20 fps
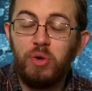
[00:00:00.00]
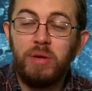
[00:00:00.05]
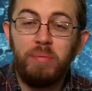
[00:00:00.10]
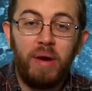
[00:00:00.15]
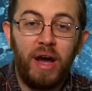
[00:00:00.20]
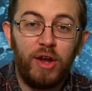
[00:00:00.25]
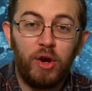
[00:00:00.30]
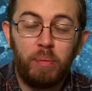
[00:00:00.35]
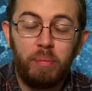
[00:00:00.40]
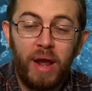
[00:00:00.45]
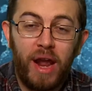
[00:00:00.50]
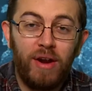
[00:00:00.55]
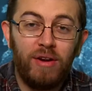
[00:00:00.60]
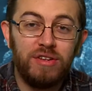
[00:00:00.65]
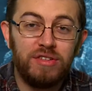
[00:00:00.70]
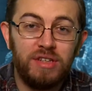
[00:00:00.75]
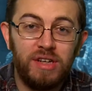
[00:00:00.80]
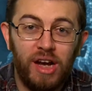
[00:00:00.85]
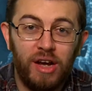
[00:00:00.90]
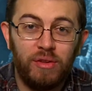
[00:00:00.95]
week by her
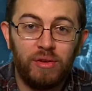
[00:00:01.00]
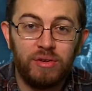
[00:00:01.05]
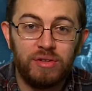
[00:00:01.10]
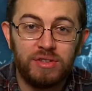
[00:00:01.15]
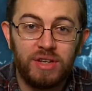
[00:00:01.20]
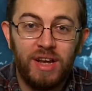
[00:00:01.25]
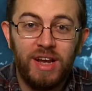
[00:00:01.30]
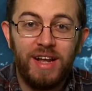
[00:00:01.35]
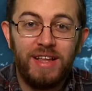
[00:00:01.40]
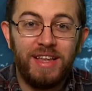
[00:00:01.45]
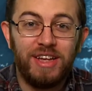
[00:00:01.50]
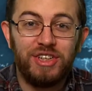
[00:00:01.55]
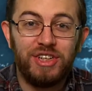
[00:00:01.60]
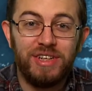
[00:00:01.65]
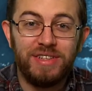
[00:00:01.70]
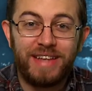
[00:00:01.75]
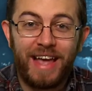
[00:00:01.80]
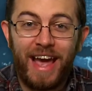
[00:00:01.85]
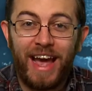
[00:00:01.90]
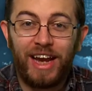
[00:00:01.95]
parents and others that
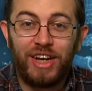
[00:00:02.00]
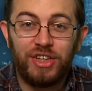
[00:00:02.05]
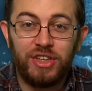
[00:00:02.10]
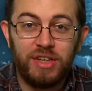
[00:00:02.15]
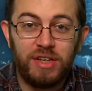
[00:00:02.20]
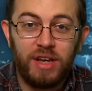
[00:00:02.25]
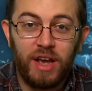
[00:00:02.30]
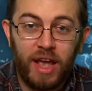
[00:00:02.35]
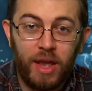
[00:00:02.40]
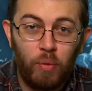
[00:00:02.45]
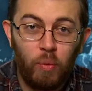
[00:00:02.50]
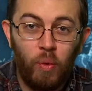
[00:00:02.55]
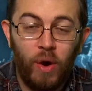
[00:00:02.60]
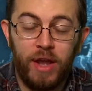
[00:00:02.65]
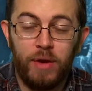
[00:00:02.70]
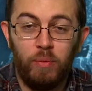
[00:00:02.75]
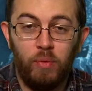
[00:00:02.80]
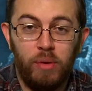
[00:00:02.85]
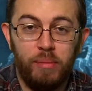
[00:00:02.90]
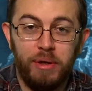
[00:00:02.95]
she is actually a
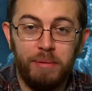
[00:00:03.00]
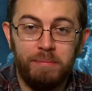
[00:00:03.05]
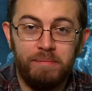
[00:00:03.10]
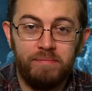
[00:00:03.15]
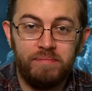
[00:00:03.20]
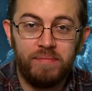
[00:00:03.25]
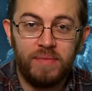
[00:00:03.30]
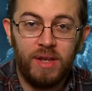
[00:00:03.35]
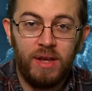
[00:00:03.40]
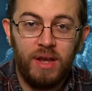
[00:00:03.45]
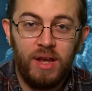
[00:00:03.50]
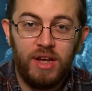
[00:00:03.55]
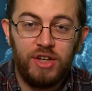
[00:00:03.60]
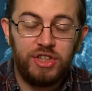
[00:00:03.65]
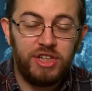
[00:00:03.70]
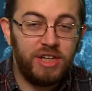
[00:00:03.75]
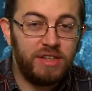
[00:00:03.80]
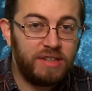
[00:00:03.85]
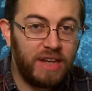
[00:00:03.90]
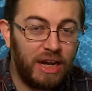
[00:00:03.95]
white woman.
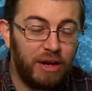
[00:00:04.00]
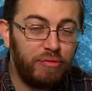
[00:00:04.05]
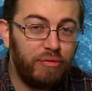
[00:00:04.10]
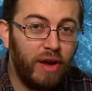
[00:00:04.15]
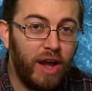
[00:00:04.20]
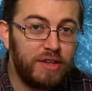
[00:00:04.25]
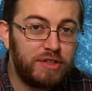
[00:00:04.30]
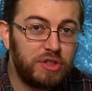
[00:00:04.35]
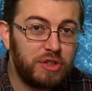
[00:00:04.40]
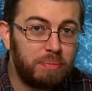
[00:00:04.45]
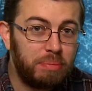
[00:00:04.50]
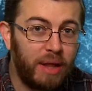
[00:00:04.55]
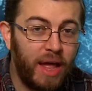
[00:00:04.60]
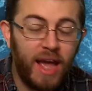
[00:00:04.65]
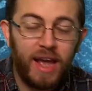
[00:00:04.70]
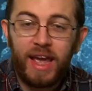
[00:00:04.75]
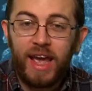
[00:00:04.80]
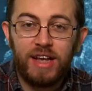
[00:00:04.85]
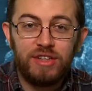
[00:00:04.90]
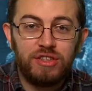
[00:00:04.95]
She identifies as
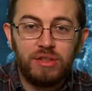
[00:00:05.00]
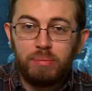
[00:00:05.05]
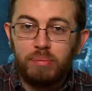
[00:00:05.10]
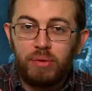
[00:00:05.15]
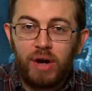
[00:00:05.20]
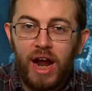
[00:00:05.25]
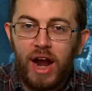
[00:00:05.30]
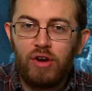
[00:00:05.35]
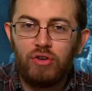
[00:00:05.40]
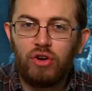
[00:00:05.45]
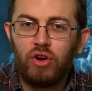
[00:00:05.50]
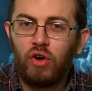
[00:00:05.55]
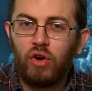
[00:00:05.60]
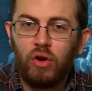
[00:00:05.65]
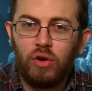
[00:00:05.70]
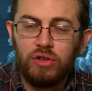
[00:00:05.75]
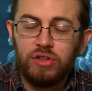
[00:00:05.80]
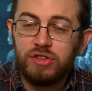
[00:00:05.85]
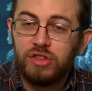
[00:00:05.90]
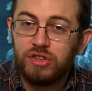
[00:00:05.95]
black, has the brown
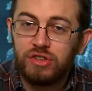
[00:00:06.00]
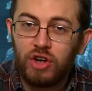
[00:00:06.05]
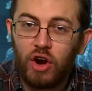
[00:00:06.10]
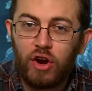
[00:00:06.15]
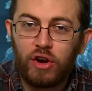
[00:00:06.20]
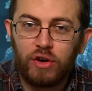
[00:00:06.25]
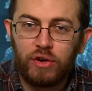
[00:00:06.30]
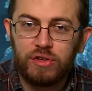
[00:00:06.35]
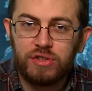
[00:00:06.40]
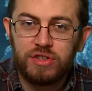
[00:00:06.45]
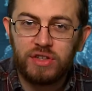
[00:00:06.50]
curls, the darker